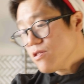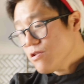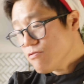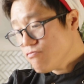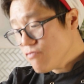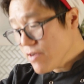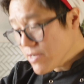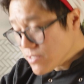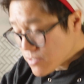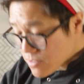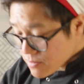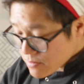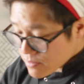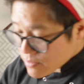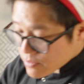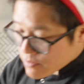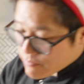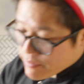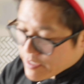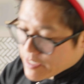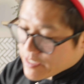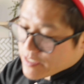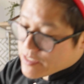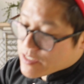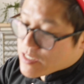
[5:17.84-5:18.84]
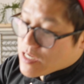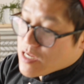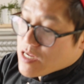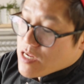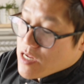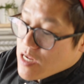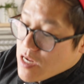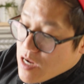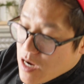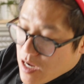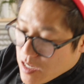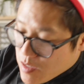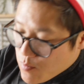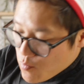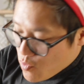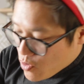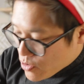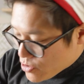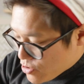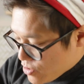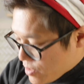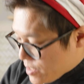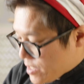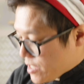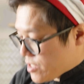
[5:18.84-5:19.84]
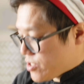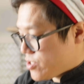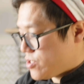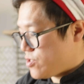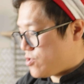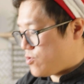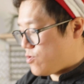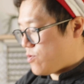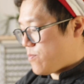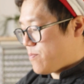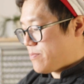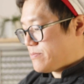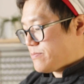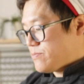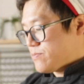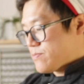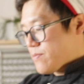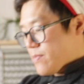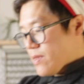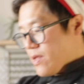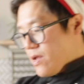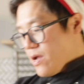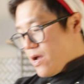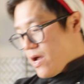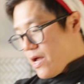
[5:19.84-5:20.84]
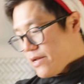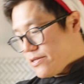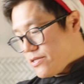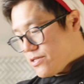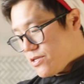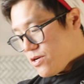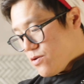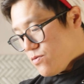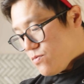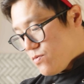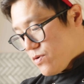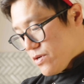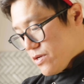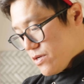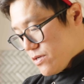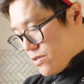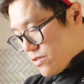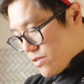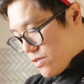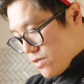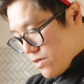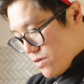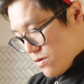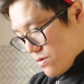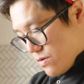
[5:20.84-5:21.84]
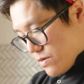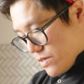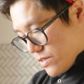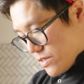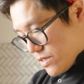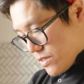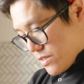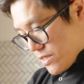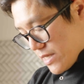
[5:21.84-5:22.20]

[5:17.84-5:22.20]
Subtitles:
The rest of the ingredients are the more traditional. And so what you do is you